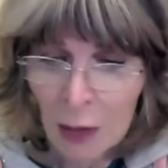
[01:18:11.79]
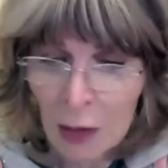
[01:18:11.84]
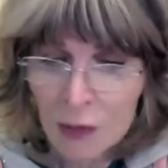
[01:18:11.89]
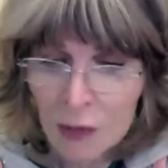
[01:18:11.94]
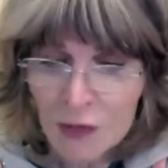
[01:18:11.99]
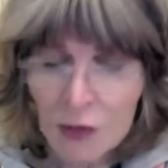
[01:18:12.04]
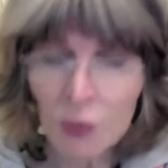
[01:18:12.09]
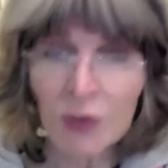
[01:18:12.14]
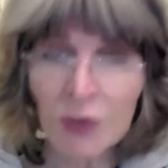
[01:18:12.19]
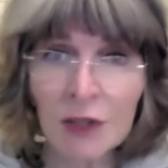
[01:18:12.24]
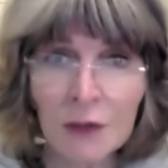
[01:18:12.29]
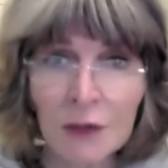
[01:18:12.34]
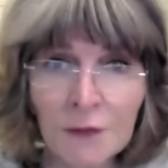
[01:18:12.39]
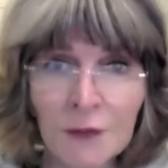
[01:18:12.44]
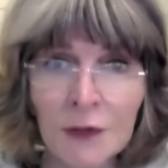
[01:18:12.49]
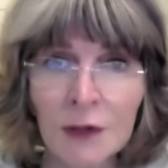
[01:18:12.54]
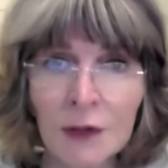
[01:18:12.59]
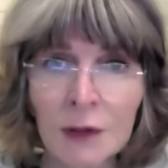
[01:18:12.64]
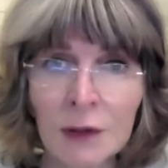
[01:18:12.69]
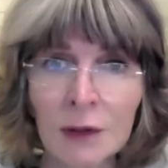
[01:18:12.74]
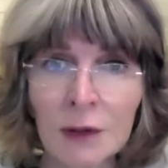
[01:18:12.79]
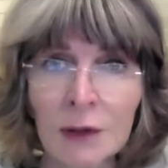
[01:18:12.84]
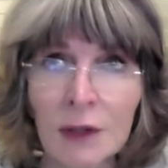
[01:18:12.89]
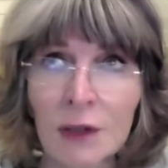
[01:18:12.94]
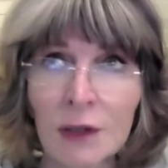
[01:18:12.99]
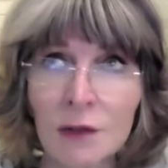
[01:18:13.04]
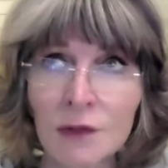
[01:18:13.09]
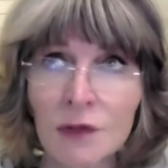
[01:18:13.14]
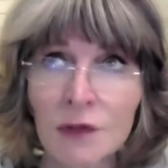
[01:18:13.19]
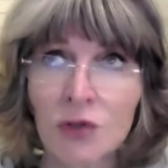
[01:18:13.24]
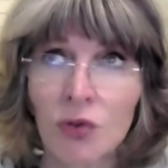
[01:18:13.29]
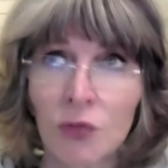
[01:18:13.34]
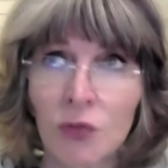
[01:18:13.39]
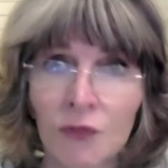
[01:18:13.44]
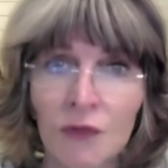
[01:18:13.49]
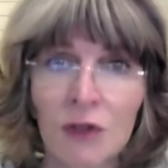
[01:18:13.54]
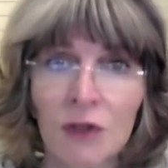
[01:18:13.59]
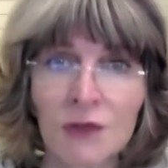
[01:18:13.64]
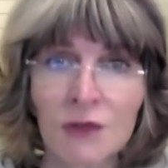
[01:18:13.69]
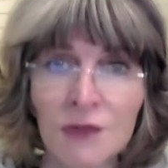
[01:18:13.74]
So whatever is your
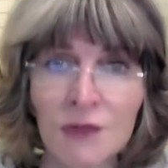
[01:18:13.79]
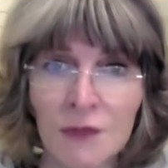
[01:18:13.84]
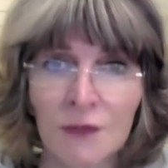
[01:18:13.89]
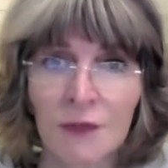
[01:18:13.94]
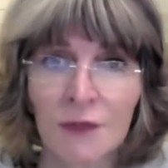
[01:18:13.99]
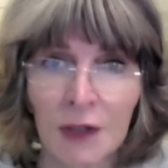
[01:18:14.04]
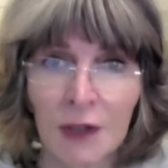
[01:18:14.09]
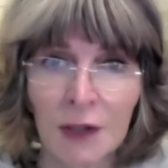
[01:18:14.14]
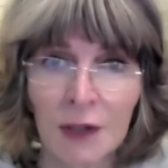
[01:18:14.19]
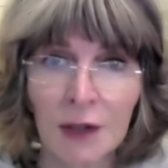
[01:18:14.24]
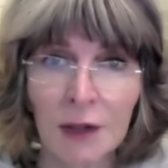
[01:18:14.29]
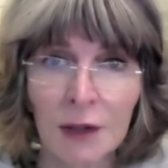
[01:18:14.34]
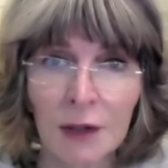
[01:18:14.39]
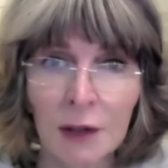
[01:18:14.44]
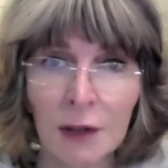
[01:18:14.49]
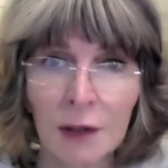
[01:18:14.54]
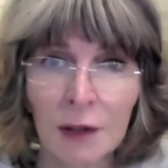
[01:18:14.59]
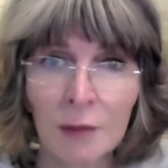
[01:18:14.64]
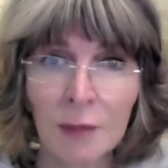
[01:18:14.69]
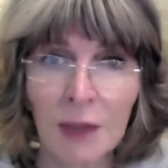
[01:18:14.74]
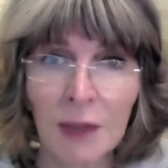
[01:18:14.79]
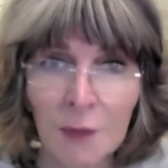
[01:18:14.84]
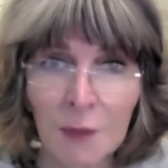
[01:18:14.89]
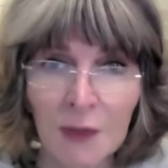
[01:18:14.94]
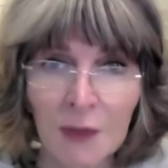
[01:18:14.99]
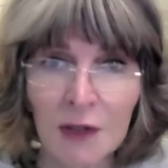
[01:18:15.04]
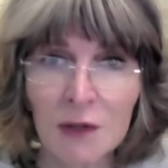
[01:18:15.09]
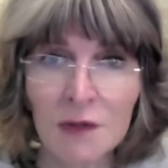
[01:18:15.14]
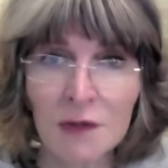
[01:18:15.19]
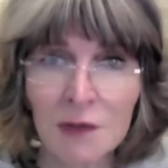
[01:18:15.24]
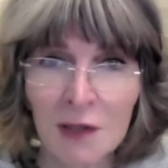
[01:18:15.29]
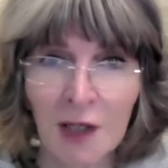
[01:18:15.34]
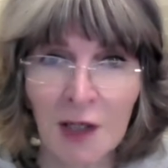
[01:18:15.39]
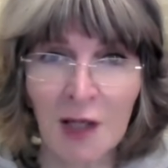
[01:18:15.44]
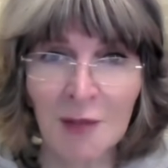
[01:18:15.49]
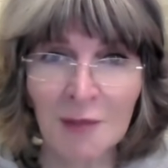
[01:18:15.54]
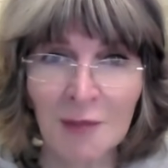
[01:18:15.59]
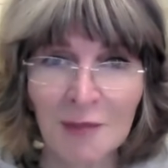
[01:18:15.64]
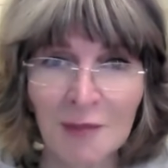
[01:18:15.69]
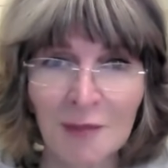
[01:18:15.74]
philosophy, maybe it's
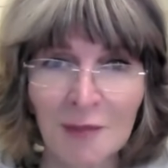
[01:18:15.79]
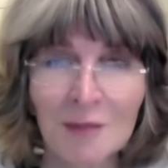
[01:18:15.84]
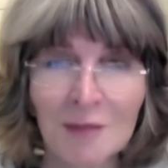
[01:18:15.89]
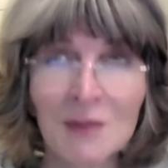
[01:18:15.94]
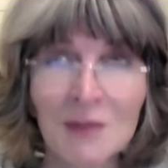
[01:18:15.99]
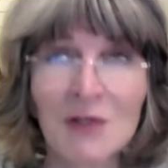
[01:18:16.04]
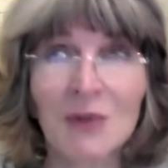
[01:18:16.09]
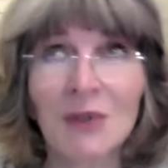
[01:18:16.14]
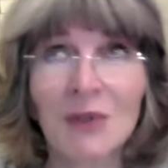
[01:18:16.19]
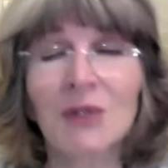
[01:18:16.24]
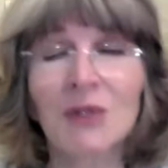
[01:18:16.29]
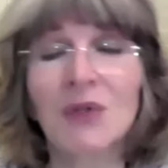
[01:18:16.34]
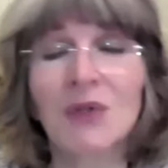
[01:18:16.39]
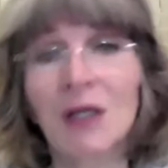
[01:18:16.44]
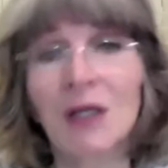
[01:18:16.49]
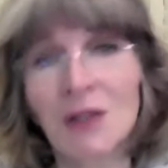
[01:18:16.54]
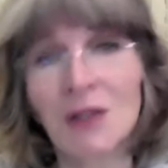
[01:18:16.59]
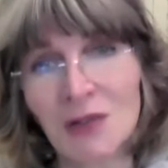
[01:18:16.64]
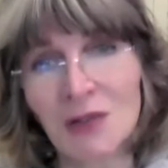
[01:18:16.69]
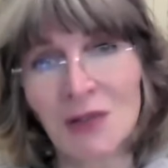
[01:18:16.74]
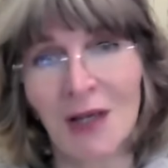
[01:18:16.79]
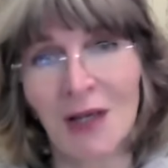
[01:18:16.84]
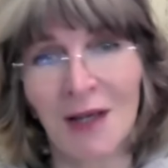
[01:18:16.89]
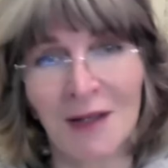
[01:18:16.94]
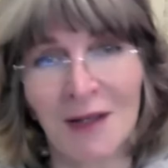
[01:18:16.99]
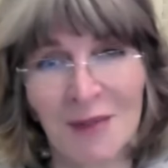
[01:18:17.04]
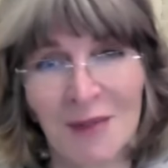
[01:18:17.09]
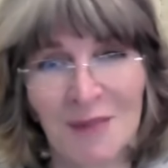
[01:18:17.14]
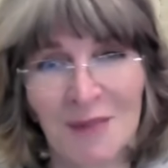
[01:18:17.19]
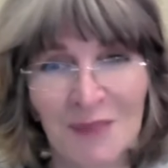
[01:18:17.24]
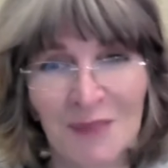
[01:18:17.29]
time to look at the other side.